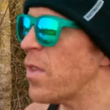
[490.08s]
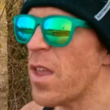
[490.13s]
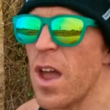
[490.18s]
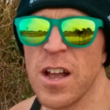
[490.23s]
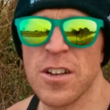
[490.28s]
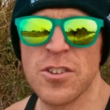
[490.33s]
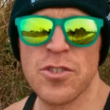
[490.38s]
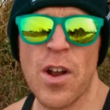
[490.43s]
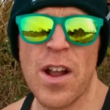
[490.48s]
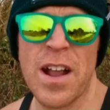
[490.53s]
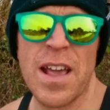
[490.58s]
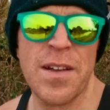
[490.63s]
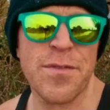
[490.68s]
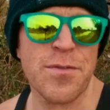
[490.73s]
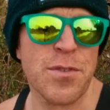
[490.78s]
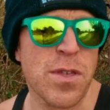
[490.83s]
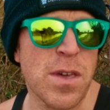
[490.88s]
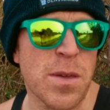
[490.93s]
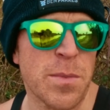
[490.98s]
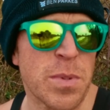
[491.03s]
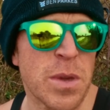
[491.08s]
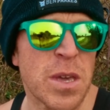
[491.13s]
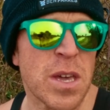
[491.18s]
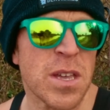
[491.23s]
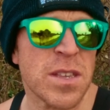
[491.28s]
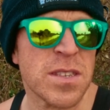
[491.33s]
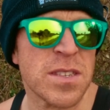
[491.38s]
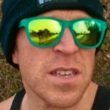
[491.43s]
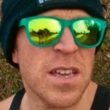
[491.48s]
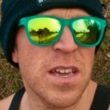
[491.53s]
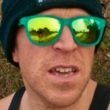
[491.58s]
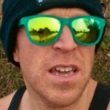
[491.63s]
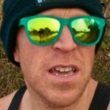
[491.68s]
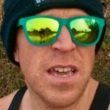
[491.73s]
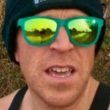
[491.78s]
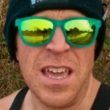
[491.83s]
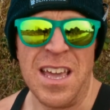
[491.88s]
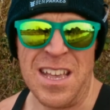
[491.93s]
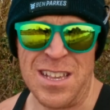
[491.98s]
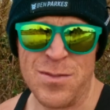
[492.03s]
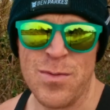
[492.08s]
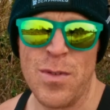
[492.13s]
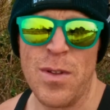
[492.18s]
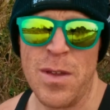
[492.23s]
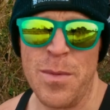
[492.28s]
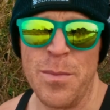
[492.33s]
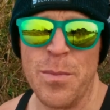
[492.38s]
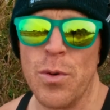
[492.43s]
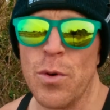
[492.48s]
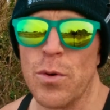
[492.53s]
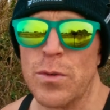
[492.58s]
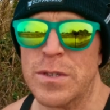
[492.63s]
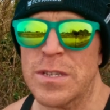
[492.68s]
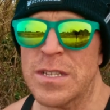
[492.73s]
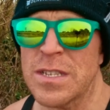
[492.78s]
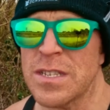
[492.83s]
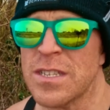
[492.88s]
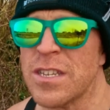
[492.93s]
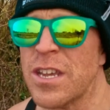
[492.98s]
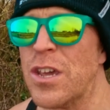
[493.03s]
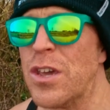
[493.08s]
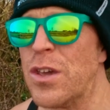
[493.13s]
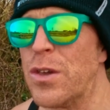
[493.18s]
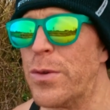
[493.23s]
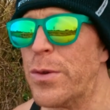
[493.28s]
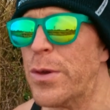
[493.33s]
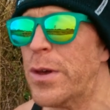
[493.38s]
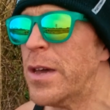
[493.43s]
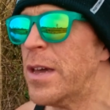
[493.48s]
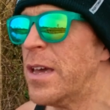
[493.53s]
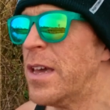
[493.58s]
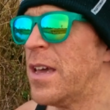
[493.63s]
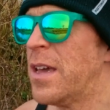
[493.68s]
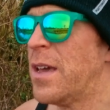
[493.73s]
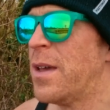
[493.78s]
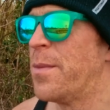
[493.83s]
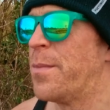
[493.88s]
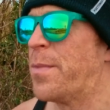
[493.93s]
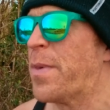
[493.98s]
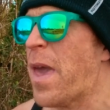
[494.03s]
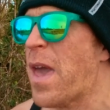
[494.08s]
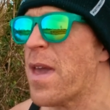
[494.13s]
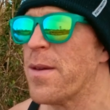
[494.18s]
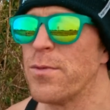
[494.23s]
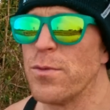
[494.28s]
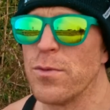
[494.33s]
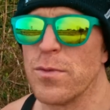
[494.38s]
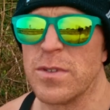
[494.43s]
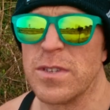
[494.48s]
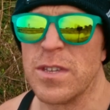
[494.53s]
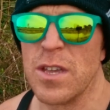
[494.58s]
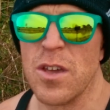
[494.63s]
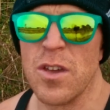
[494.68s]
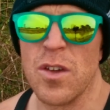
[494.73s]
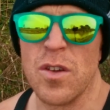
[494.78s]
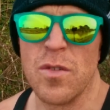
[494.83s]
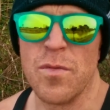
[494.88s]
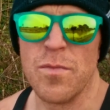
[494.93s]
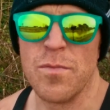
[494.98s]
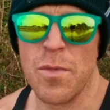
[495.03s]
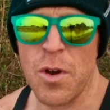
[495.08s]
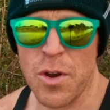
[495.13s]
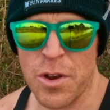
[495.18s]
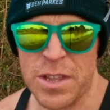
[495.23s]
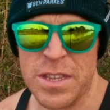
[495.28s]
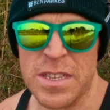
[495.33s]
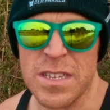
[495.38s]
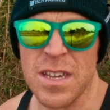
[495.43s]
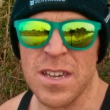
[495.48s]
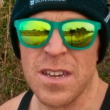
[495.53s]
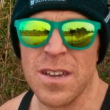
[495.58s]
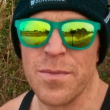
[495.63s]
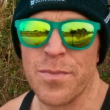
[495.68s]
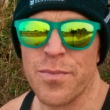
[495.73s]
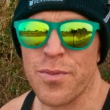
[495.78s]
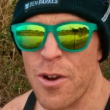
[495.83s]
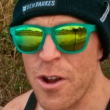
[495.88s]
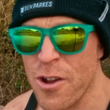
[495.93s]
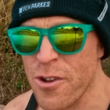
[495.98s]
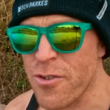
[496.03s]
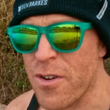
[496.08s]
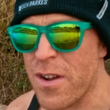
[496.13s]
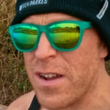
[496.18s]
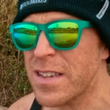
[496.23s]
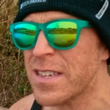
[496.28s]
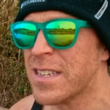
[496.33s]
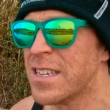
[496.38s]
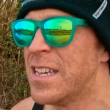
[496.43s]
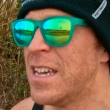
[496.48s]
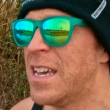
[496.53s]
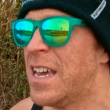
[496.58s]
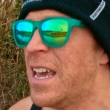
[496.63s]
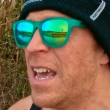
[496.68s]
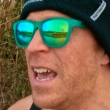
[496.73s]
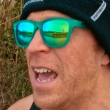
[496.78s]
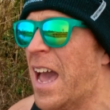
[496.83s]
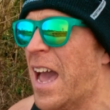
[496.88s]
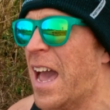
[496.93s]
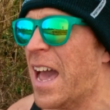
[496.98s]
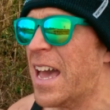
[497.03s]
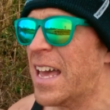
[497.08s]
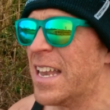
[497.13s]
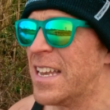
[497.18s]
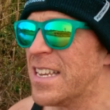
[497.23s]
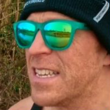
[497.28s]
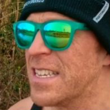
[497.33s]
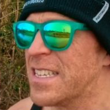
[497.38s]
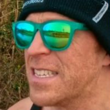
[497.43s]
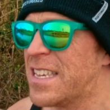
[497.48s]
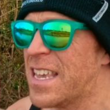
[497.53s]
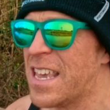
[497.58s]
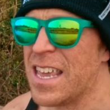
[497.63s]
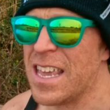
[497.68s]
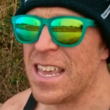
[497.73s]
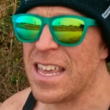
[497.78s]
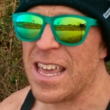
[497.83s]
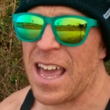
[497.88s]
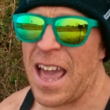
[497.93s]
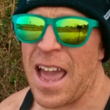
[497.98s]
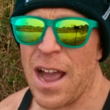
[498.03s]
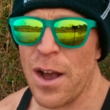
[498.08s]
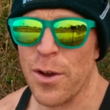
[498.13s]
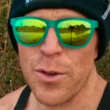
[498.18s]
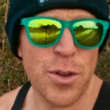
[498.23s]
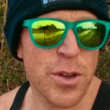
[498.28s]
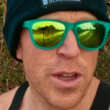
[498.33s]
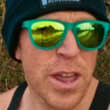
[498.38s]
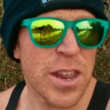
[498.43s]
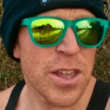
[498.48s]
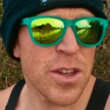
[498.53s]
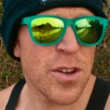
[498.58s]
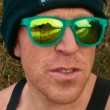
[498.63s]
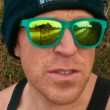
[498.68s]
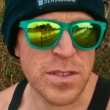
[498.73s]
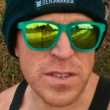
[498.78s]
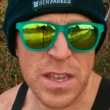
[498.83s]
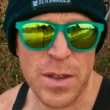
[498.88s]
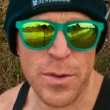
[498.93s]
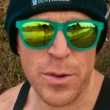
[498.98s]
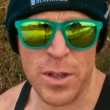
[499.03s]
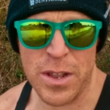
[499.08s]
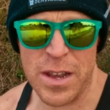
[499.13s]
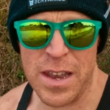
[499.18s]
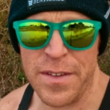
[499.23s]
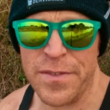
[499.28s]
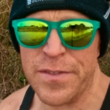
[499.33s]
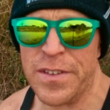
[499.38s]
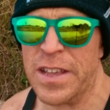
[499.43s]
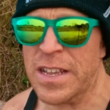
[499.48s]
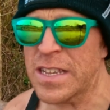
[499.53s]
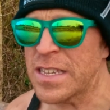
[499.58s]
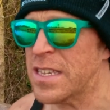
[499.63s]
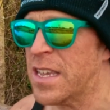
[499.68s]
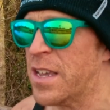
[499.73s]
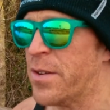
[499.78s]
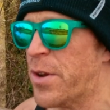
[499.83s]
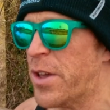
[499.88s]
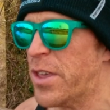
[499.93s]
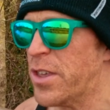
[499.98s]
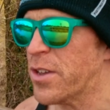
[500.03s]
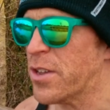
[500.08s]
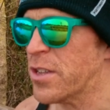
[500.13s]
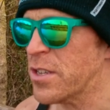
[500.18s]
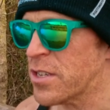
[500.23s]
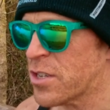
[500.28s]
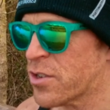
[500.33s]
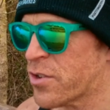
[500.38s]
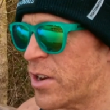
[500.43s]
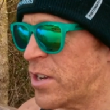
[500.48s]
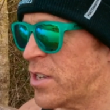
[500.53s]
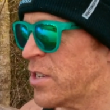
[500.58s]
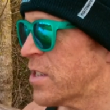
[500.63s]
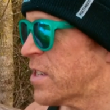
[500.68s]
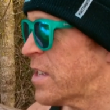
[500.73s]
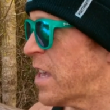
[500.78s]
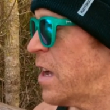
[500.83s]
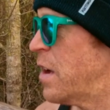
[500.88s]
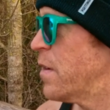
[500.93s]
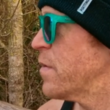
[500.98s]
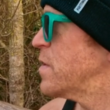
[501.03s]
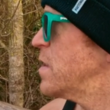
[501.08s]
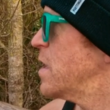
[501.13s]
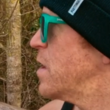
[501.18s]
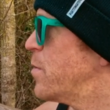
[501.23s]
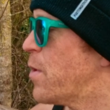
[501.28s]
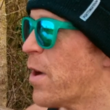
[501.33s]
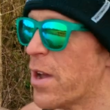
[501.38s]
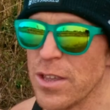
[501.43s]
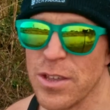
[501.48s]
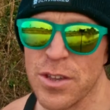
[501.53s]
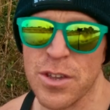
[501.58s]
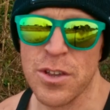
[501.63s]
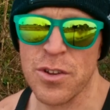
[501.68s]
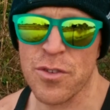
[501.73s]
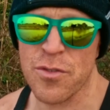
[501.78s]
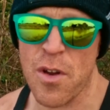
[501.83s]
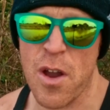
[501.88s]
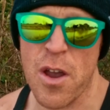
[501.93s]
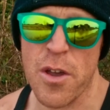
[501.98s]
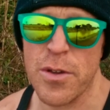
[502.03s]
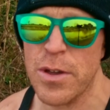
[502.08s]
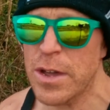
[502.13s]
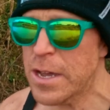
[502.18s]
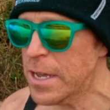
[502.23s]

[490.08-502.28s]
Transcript: I track everything because it's really important to be able to monitor progress and see how you're getting on, see what you're lifting, see where you can stretch yourself, see where you can grow.